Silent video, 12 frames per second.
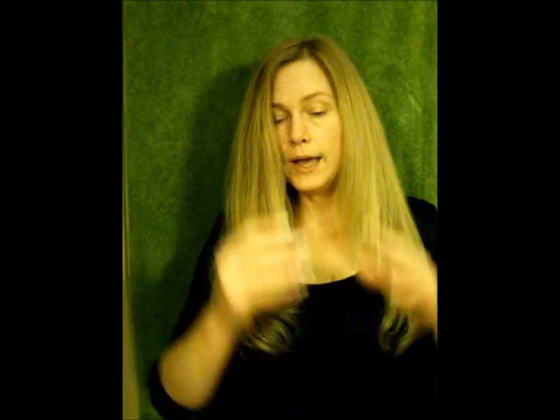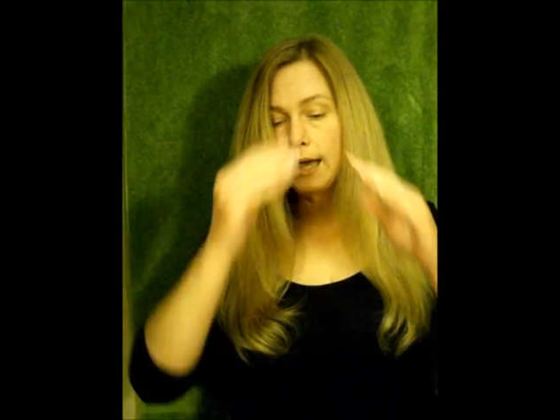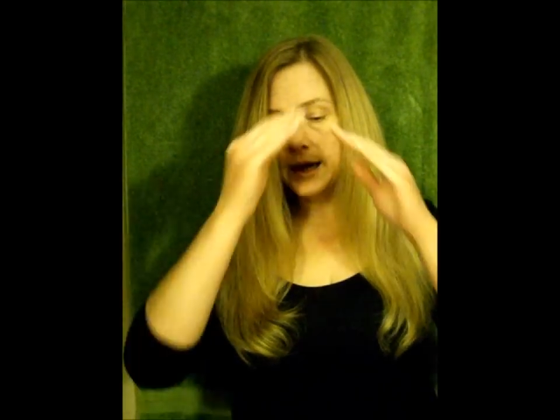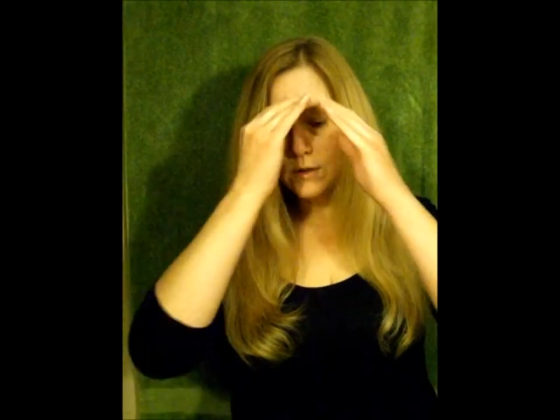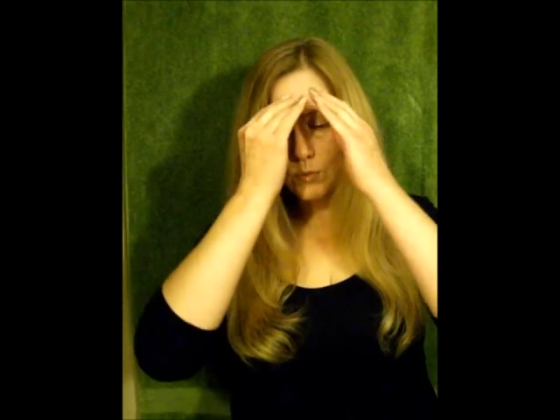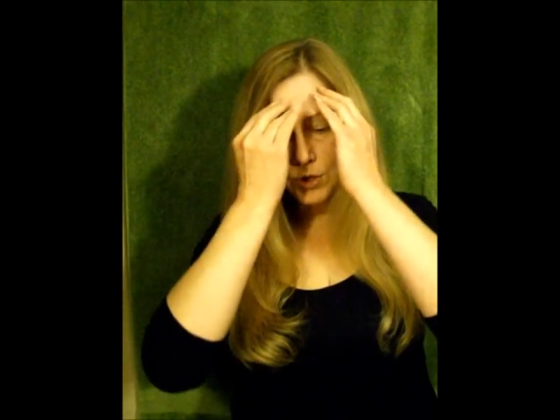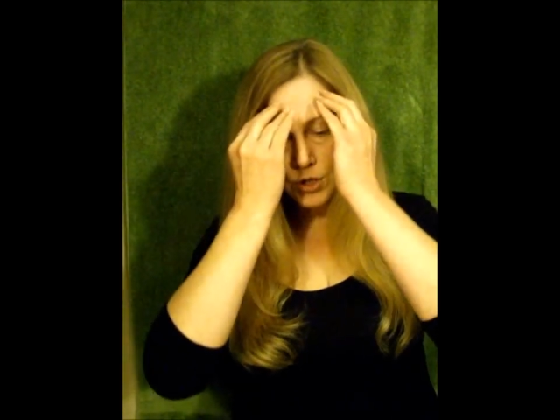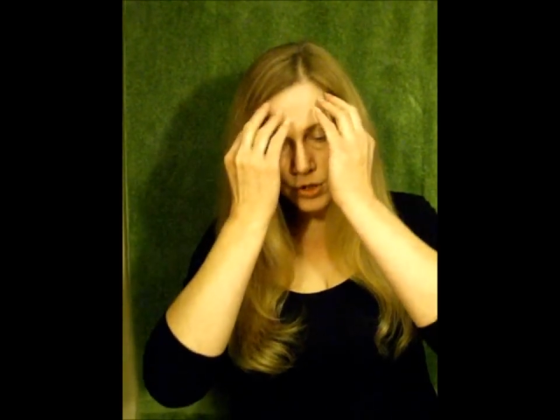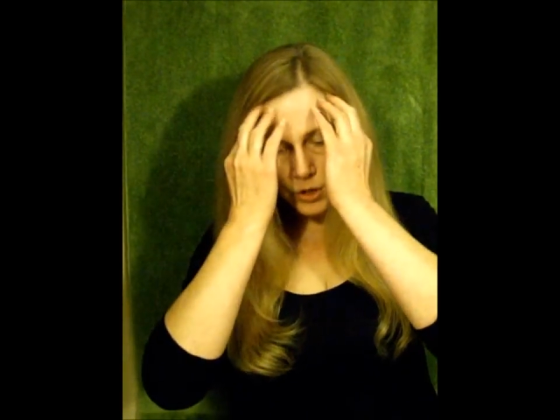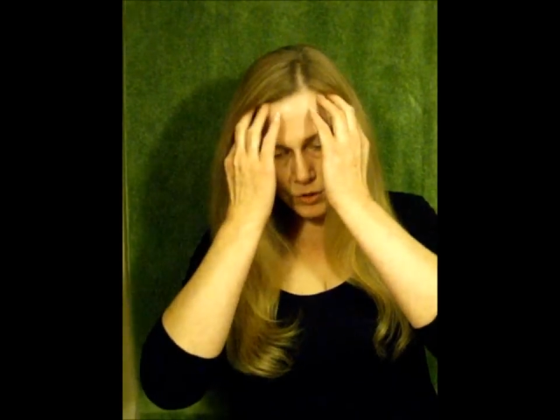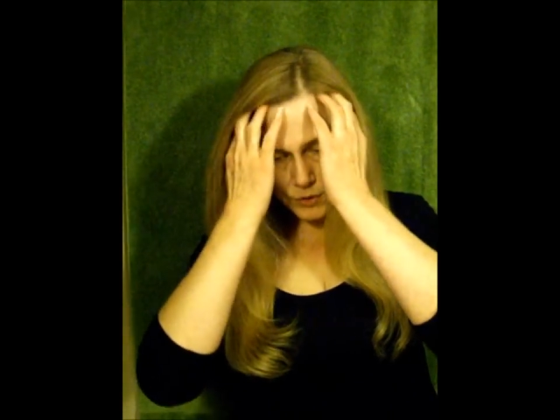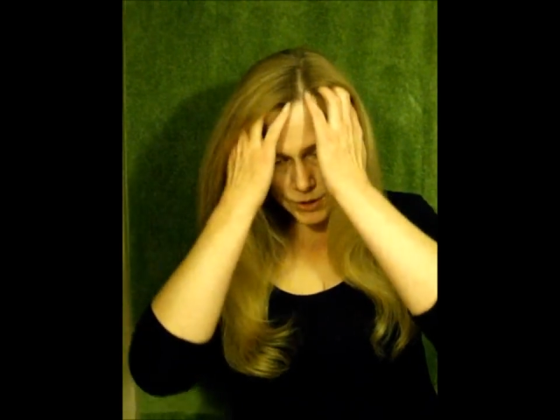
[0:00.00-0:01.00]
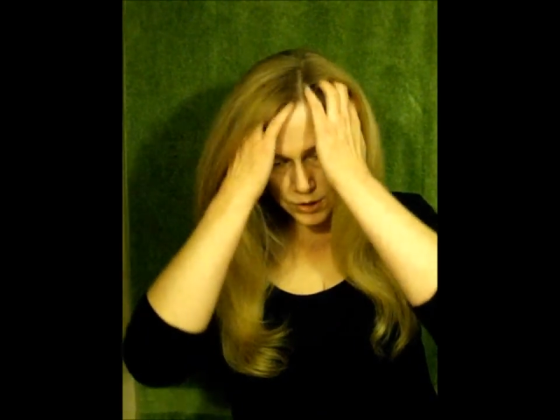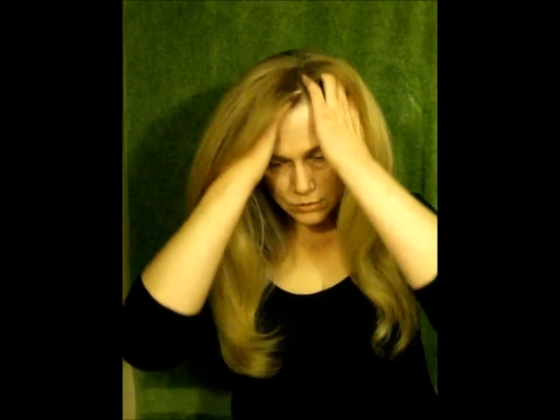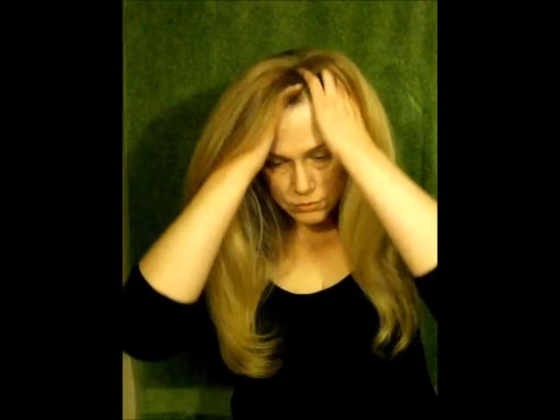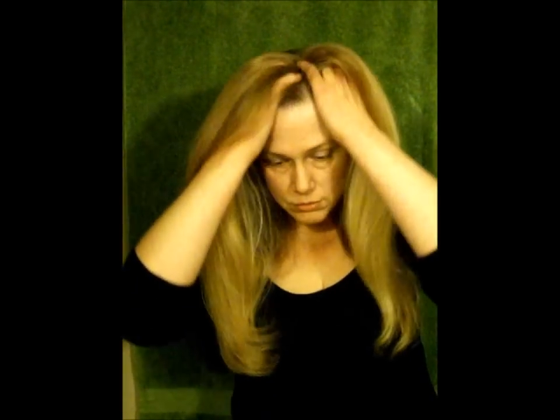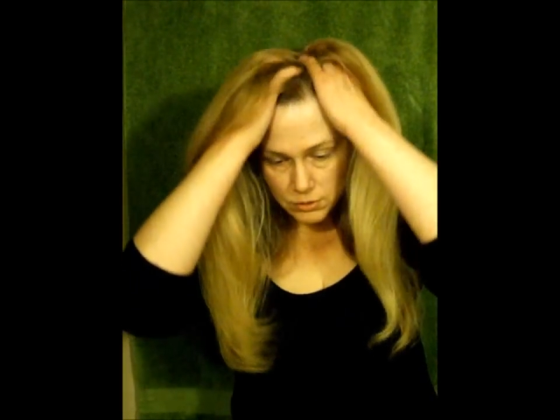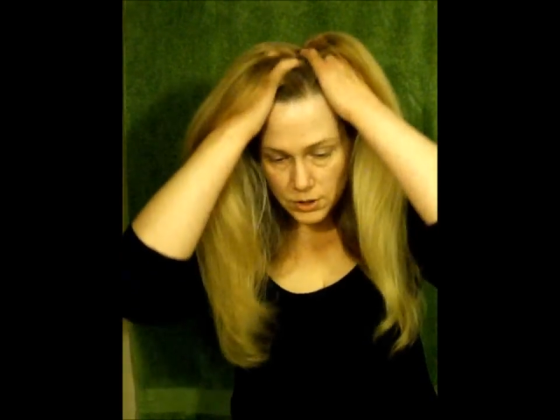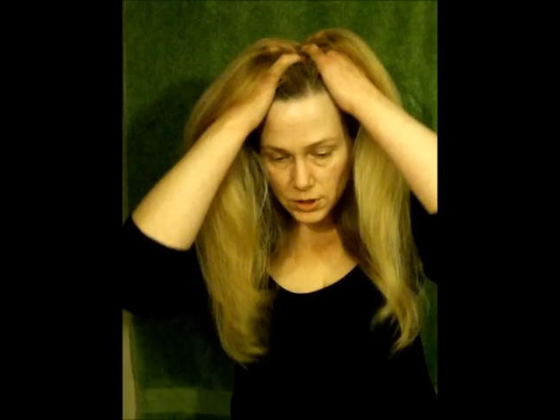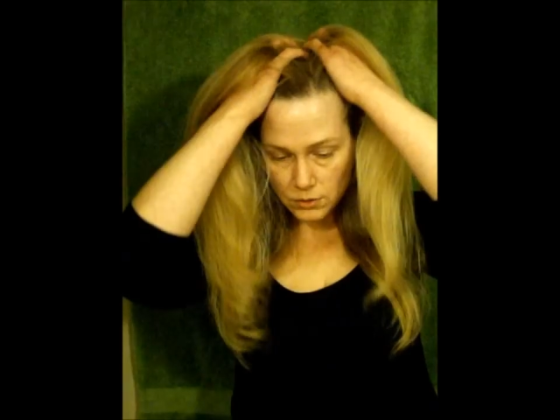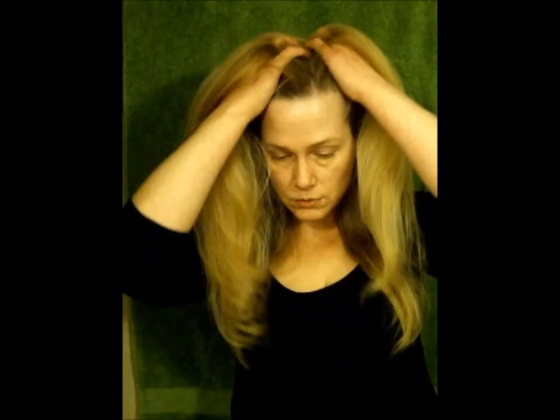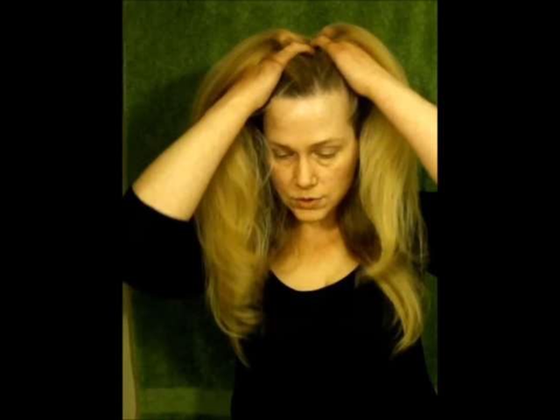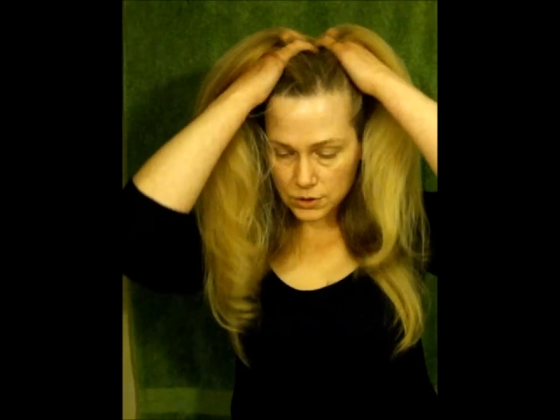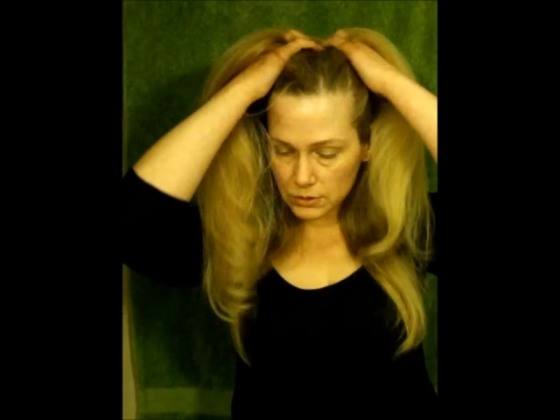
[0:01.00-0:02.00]
And what you do is you
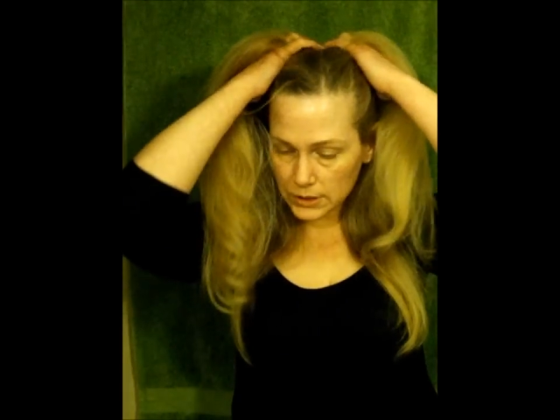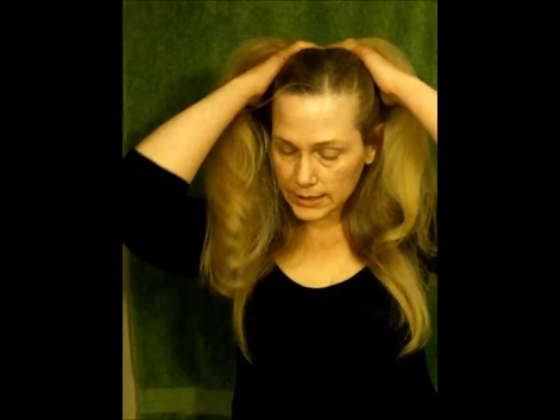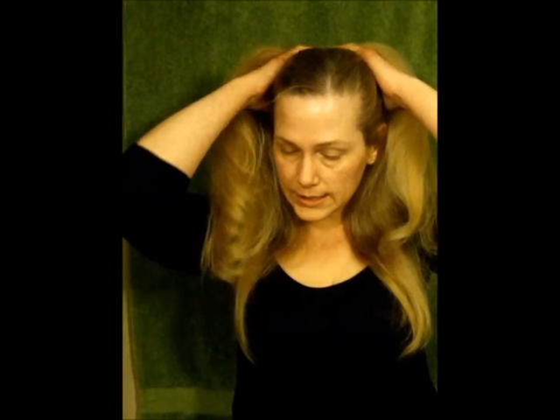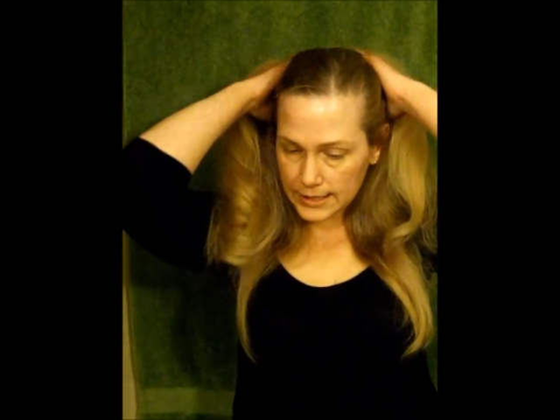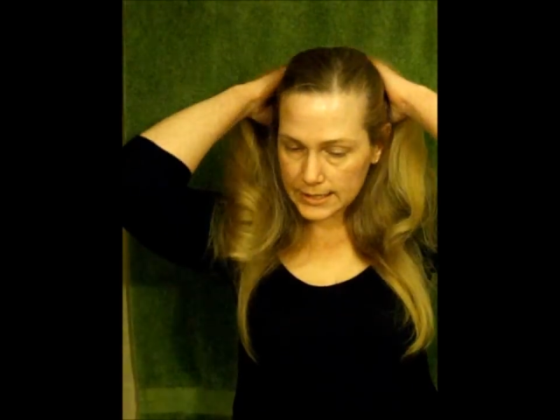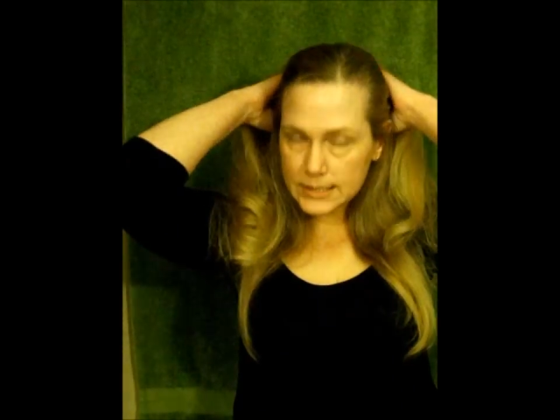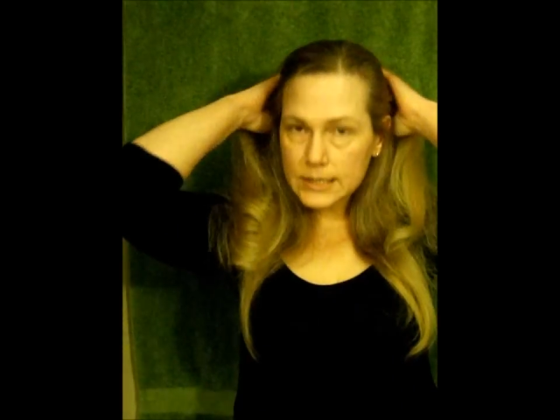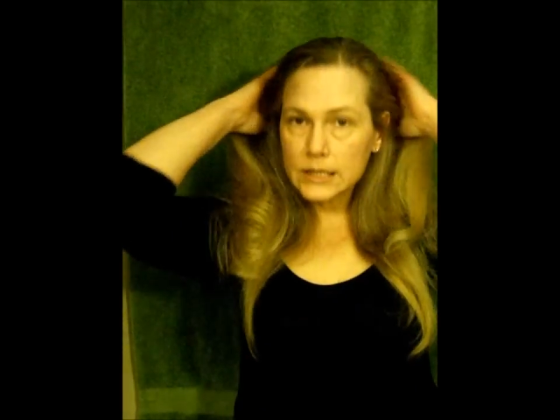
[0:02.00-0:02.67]
know, do this,